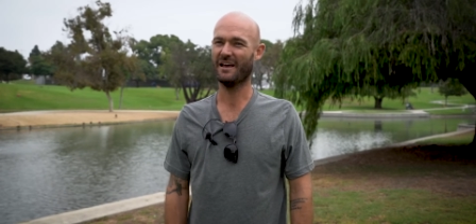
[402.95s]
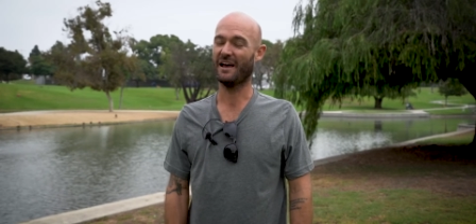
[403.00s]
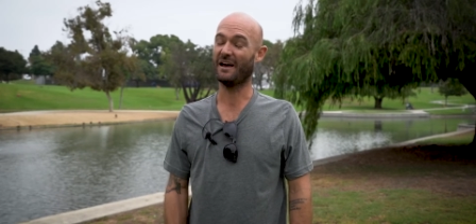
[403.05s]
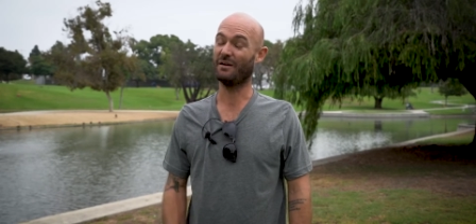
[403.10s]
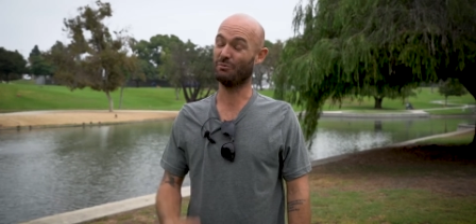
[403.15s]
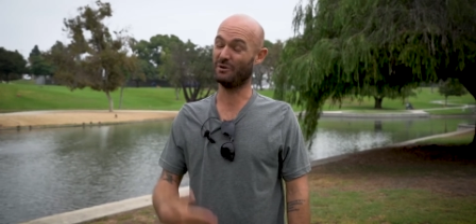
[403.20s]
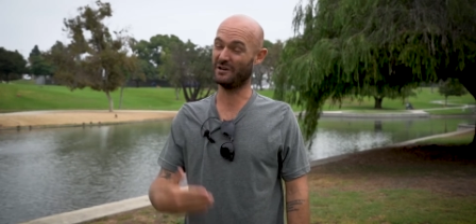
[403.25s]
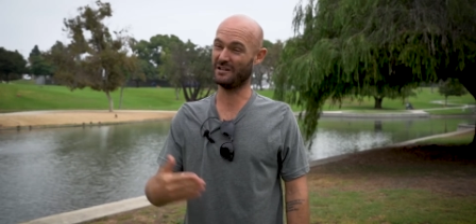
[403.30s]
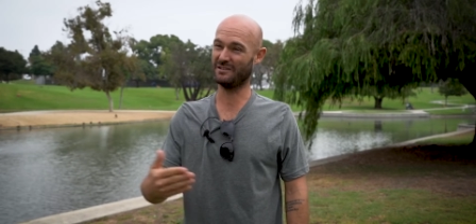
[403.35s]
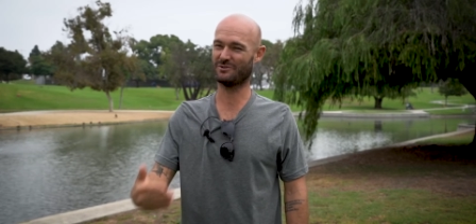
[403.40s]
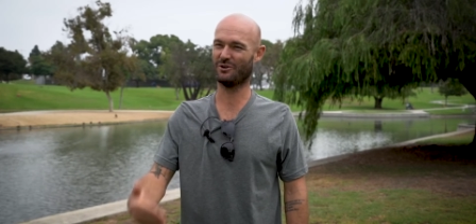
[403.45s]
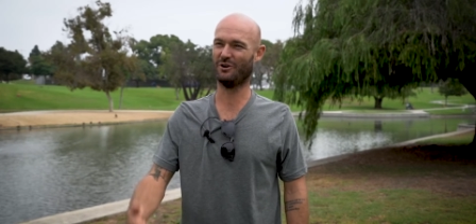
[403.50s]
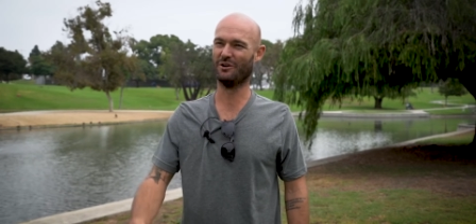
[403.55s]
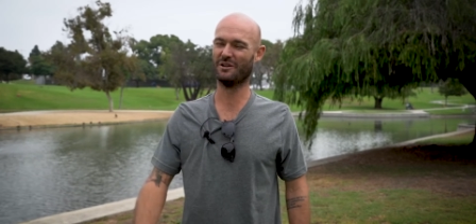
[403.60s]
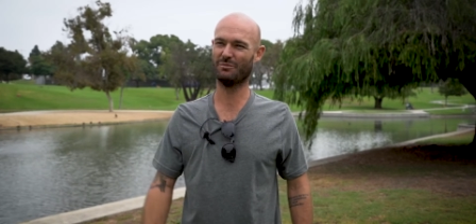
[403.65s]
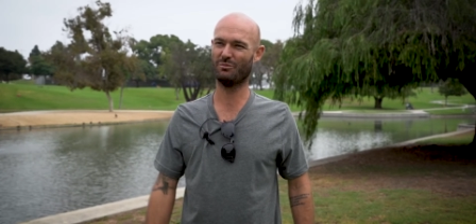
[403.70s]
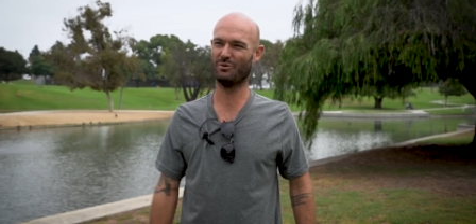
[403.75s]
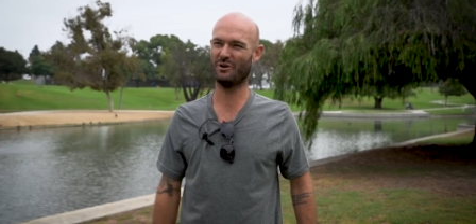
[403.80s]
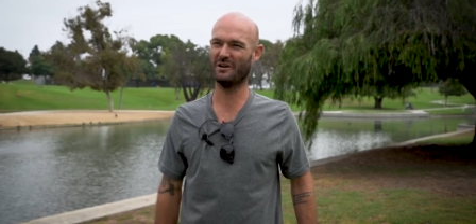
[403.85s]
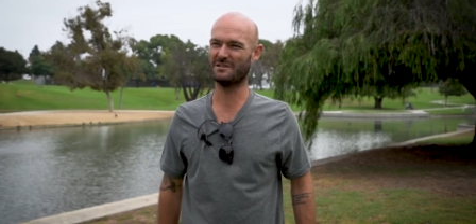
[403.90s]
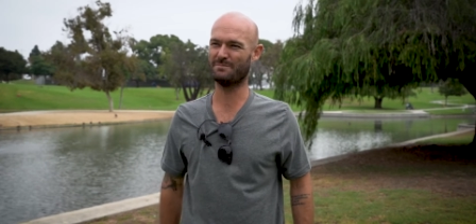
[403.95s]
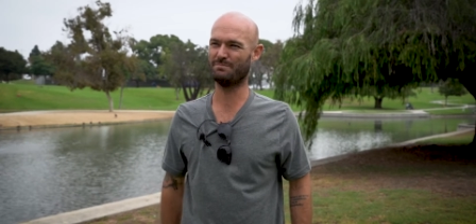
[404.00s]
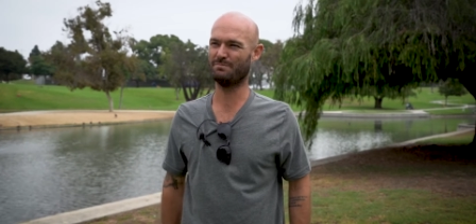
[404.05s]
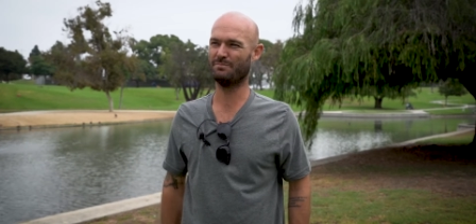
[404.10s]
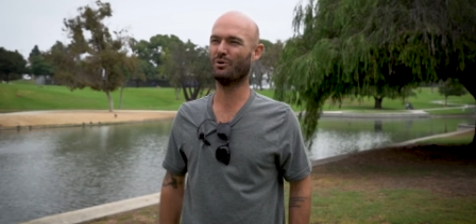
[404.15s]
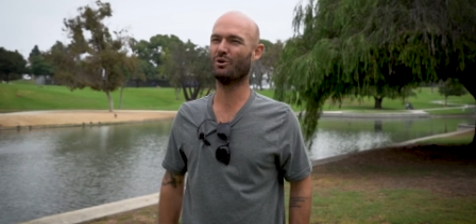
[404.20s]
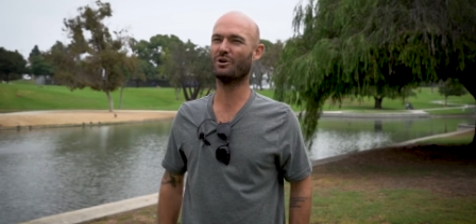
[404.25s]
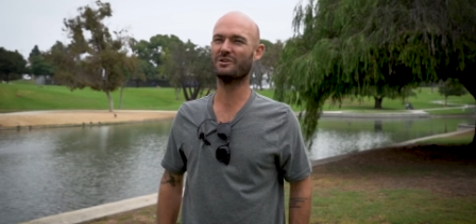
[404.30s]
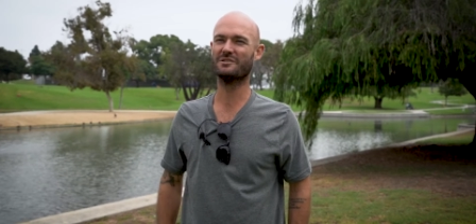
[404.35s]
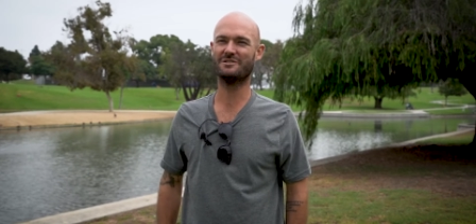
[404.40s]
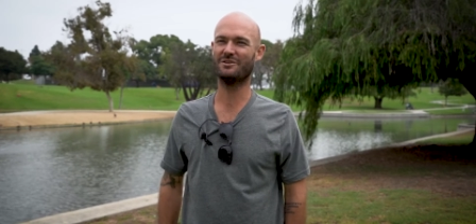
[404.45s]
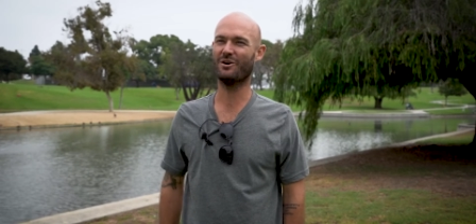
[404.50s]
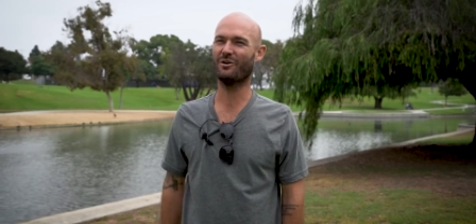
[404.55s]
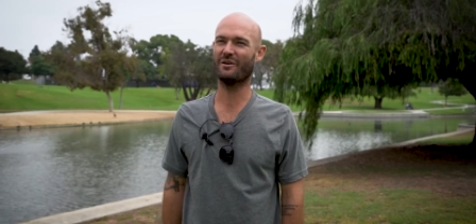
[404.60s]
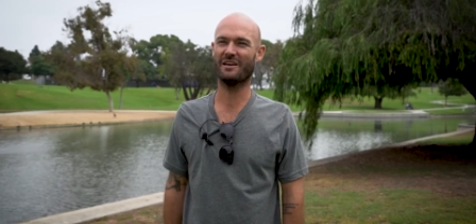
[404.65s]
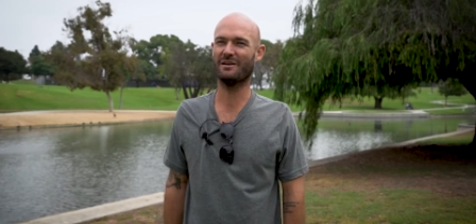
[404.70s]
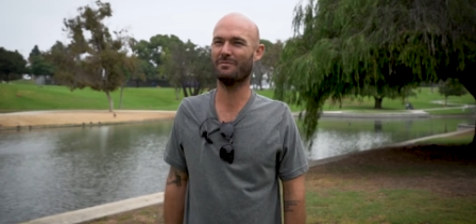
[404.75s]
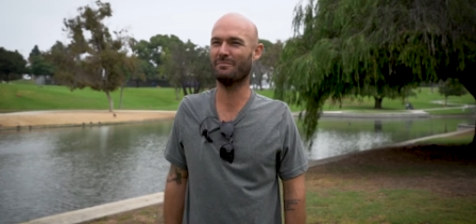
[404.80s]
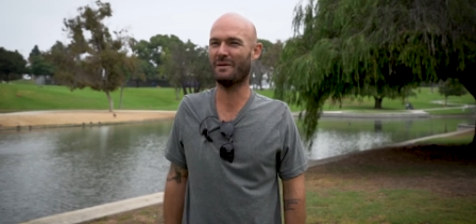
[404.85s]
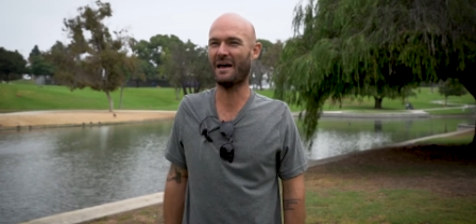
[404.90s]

And what he told him was, boards don't hit